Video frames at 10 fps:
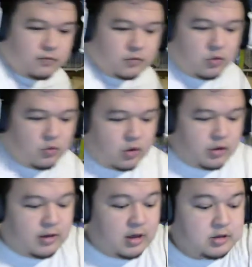One
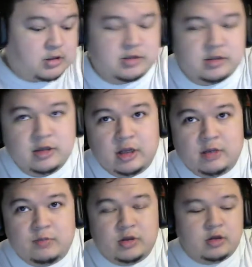that doesn't
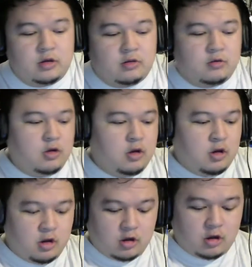like being
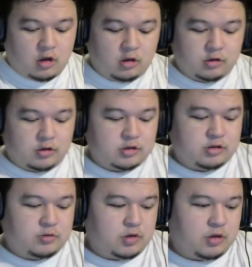called a
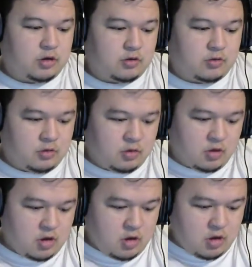superhero.
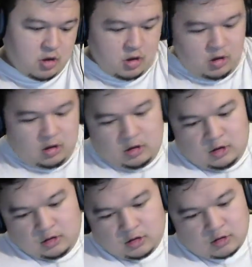
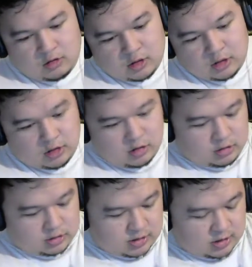All right, it
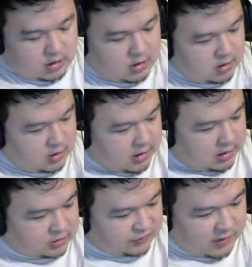looks like
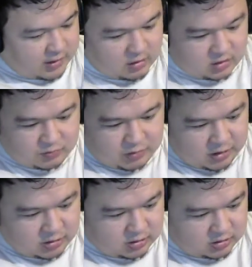X-Files
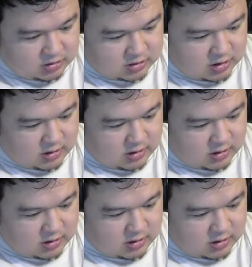pencil set.